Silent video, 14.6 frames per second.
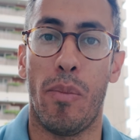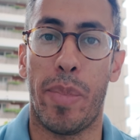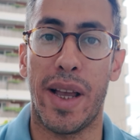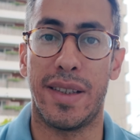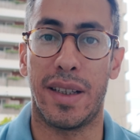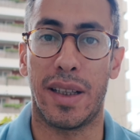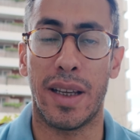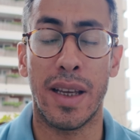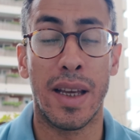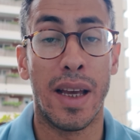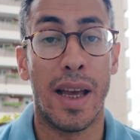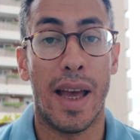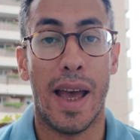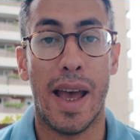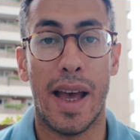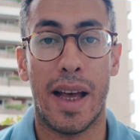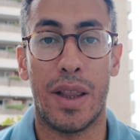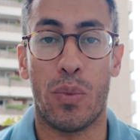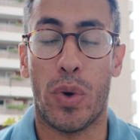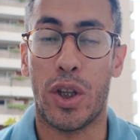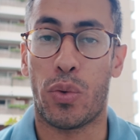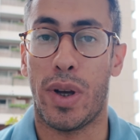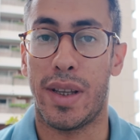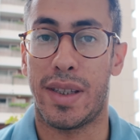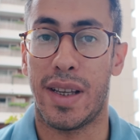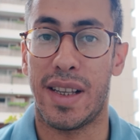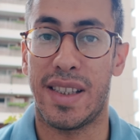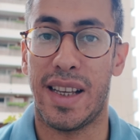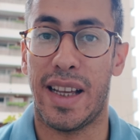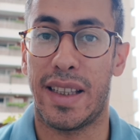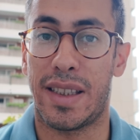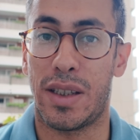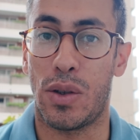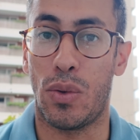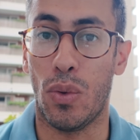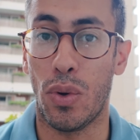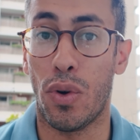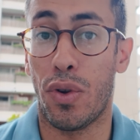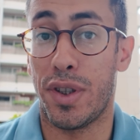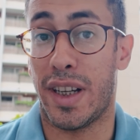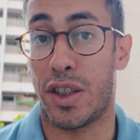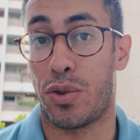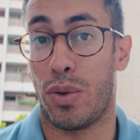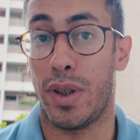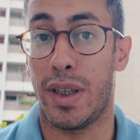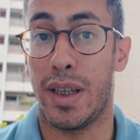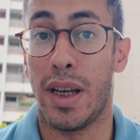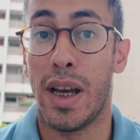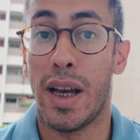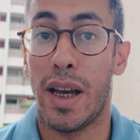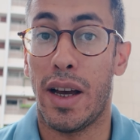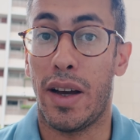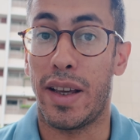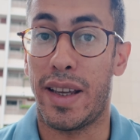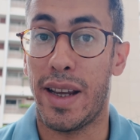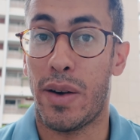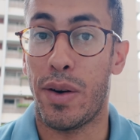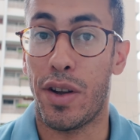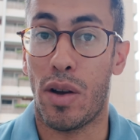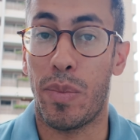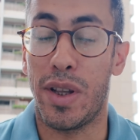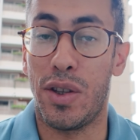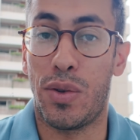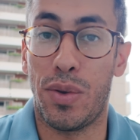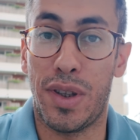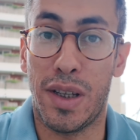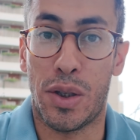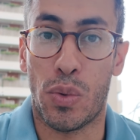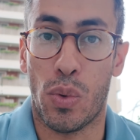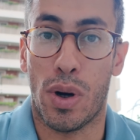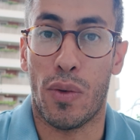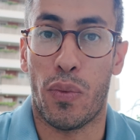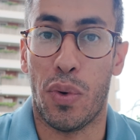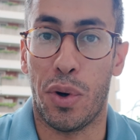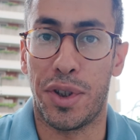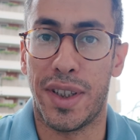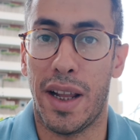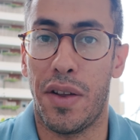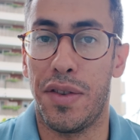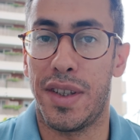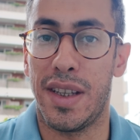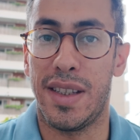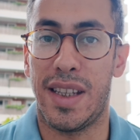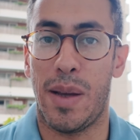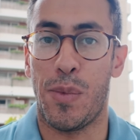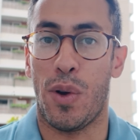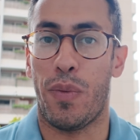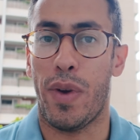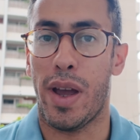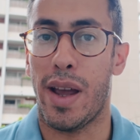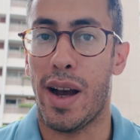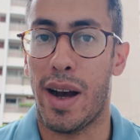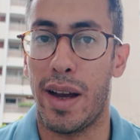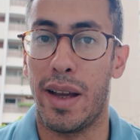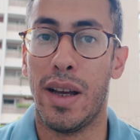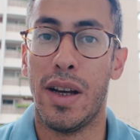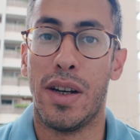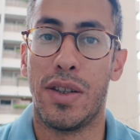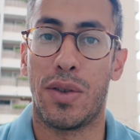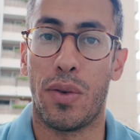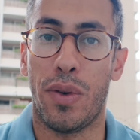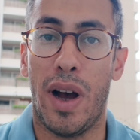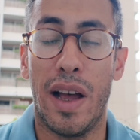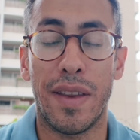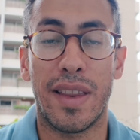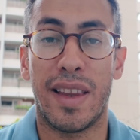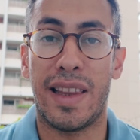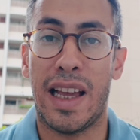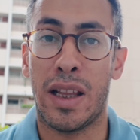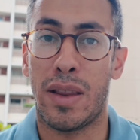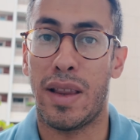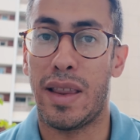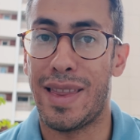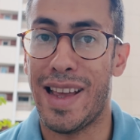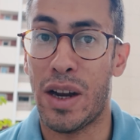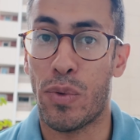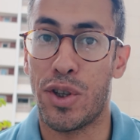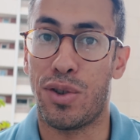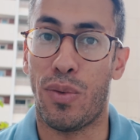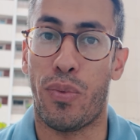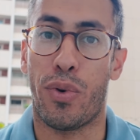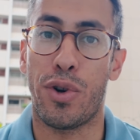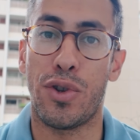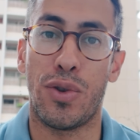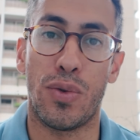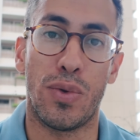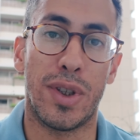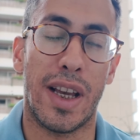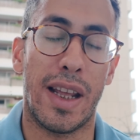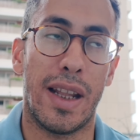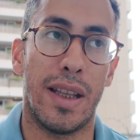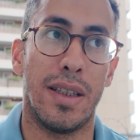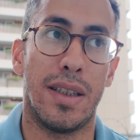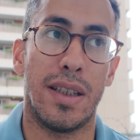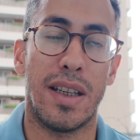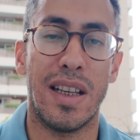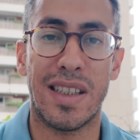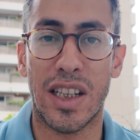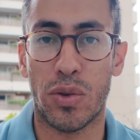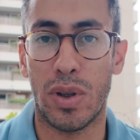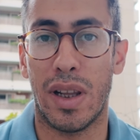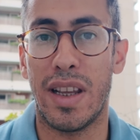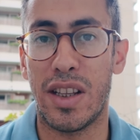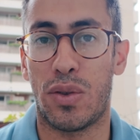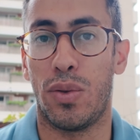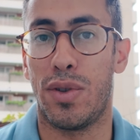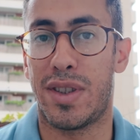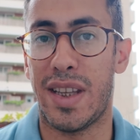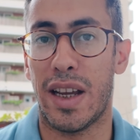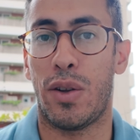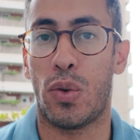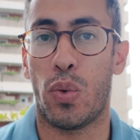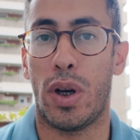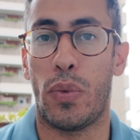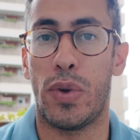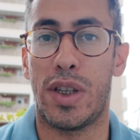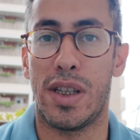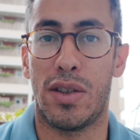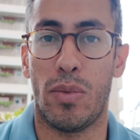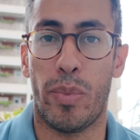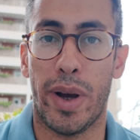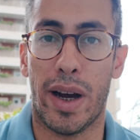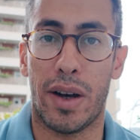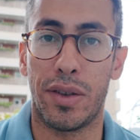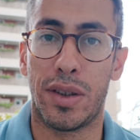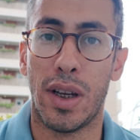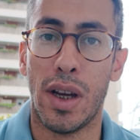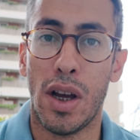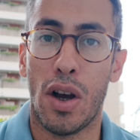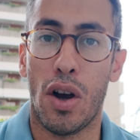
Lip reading: basically. And what we are seeing is that Google is actually gearing up into this war for talent in terms of AI. So I think that was the first news, and it's actually linked to the second one, which is about